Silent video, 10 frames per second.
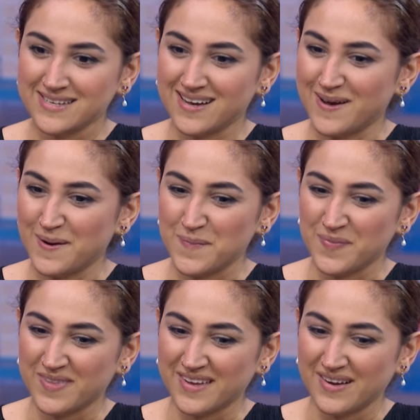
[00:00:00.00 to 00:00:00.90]

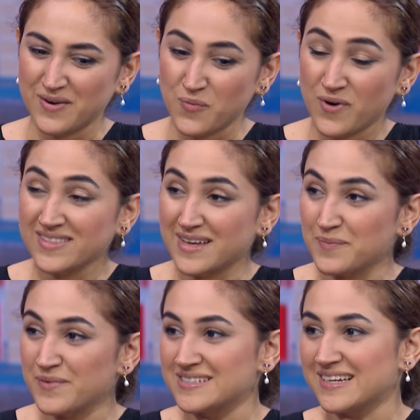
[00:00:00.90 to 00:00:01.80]
One that I'm
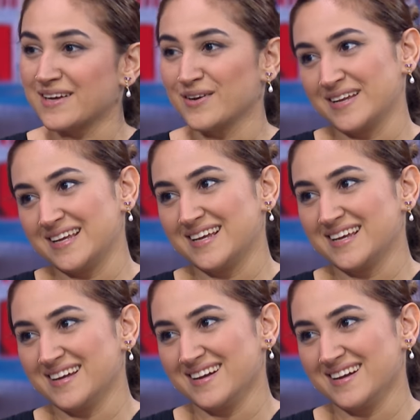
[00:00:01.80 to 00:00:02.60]
particularly